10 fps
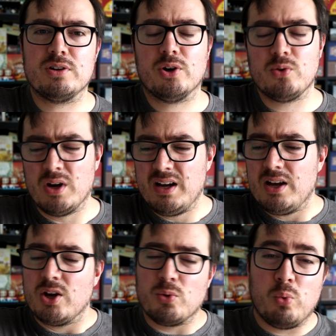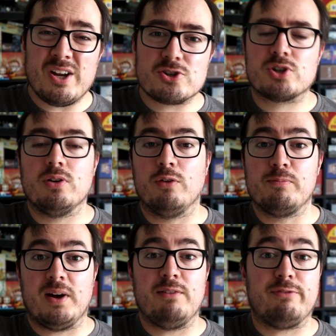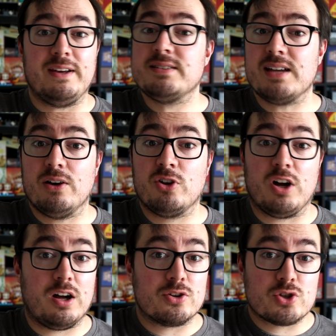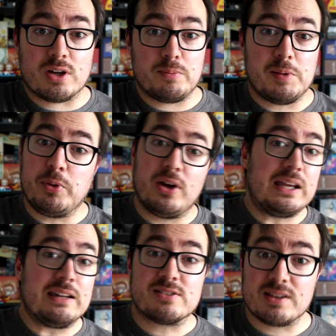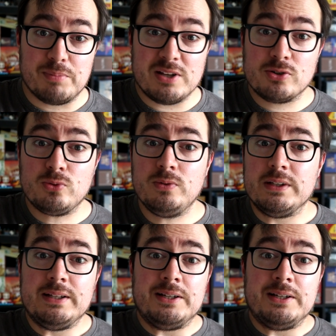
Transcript: to know which of my face down cards should I be putting into the middle.